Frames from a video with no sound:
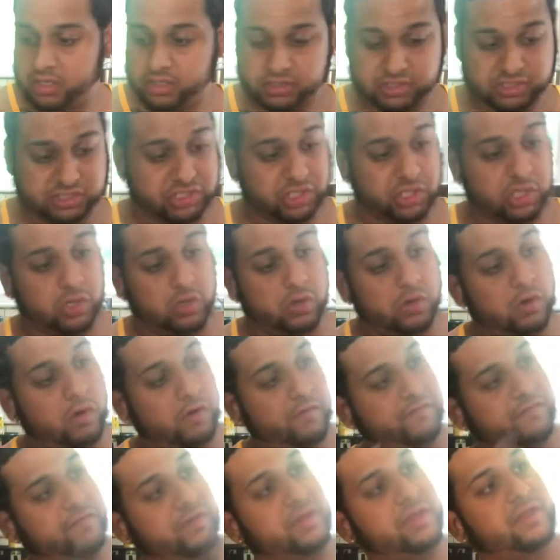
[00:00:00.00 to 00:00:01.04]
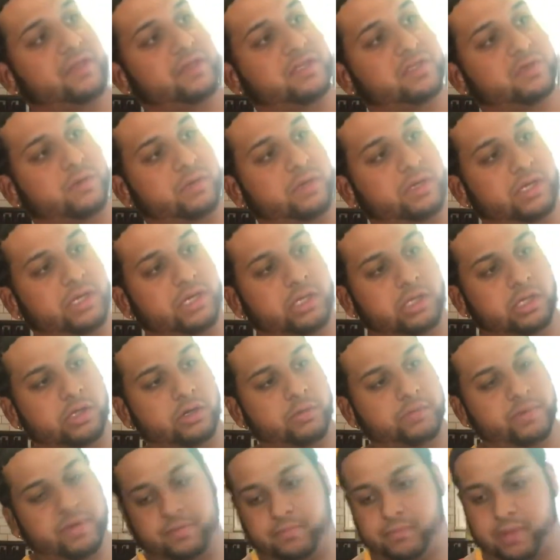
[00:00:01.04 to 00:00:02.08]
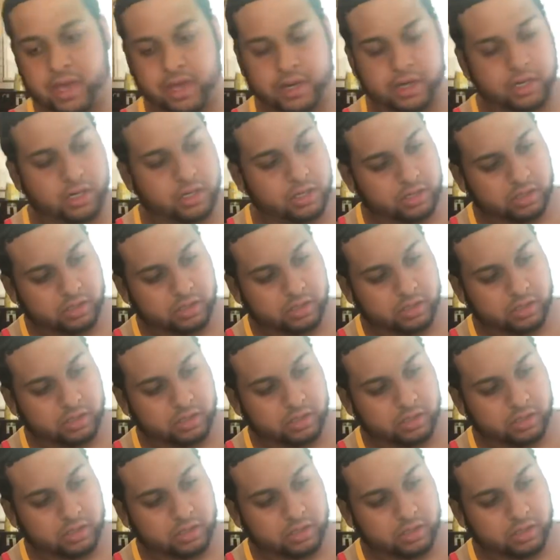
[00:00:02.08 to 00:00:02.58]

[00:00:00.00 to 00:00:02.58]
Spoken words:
So hopefully this one did a little bit better.